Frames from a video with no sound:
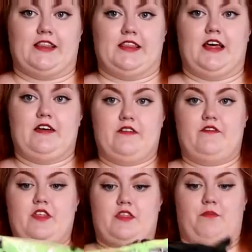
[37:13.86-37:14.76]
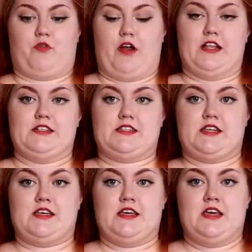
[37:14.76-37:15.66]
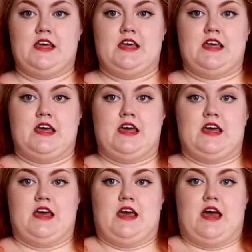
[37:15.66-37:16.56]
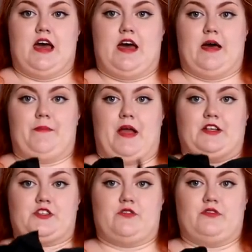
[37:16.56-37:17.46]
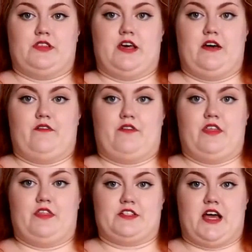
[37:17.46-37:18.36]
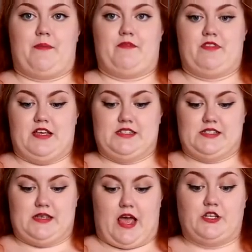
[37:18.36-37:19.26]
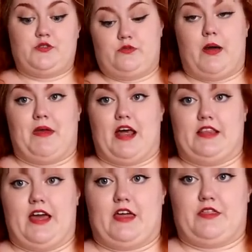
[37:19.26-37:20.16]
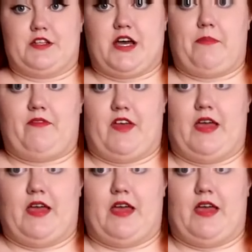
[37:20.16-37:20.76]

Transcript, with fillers: love the print. Um, I don't love the top of this. I do, I mean, I like the top of